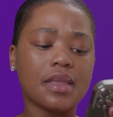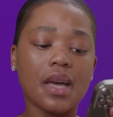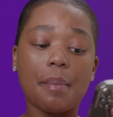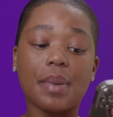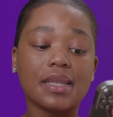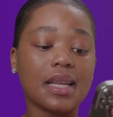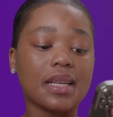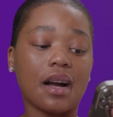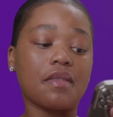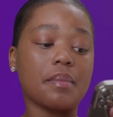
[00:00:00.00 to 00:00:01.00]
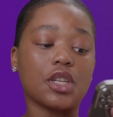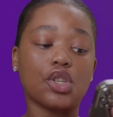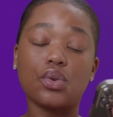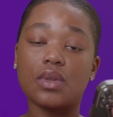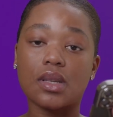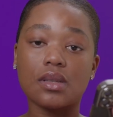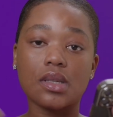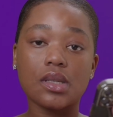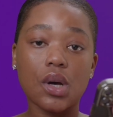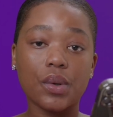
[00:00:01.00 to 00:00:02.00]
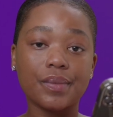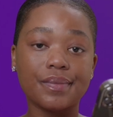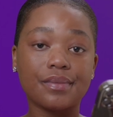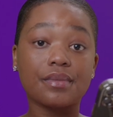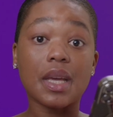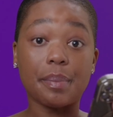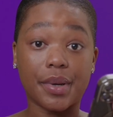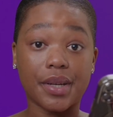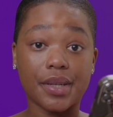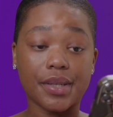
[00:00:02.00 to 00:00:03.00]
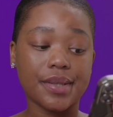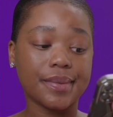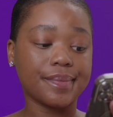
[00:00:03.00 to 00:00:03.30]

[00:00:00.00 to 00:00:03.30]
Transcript: The apartheid government knew this, so they burned it.